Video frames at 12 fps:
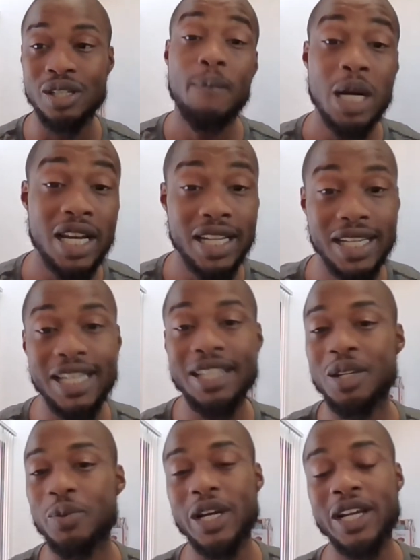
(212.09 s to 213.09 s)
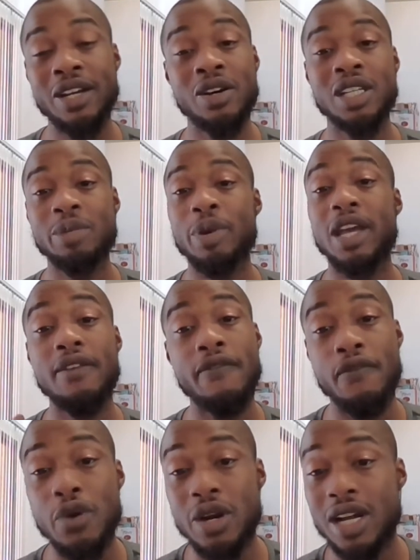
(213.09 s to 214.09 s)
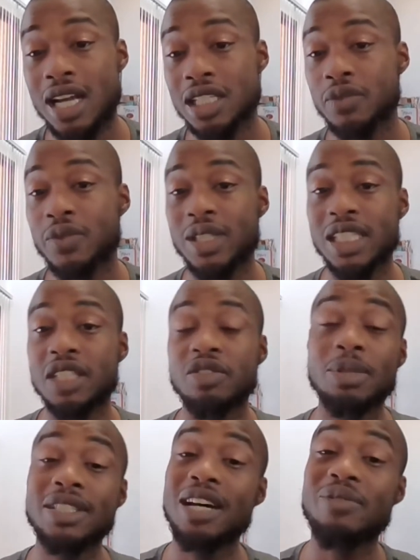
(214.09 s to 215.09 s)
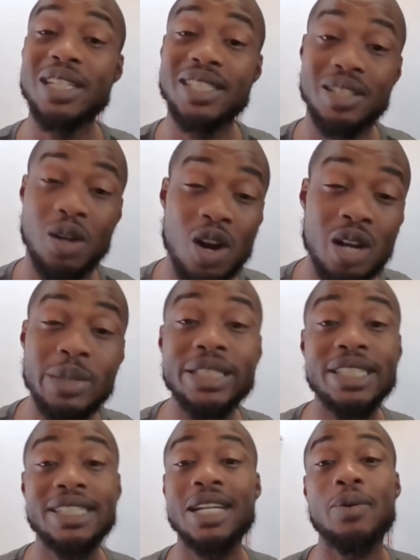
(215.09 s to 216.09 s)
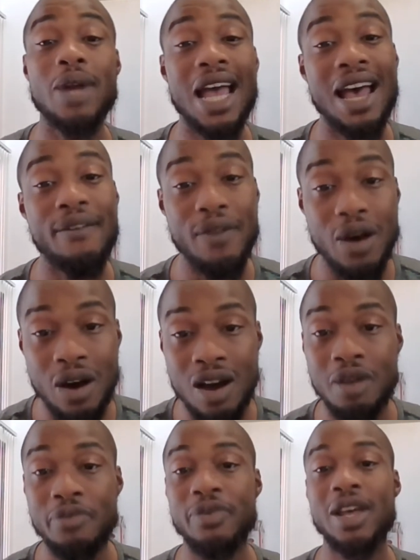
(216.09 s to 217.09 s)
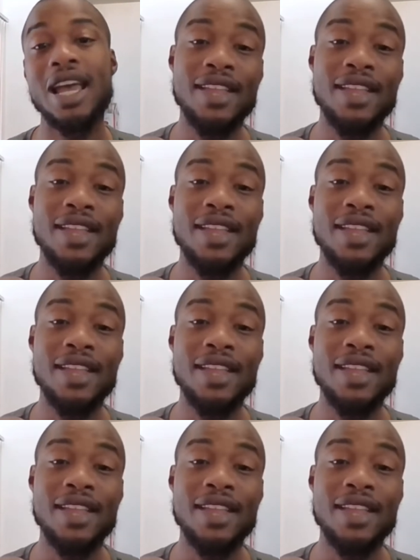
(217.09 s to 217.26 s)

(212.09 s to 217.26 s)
but either way I only paid $4 for these from a Salvation Army since they were half off,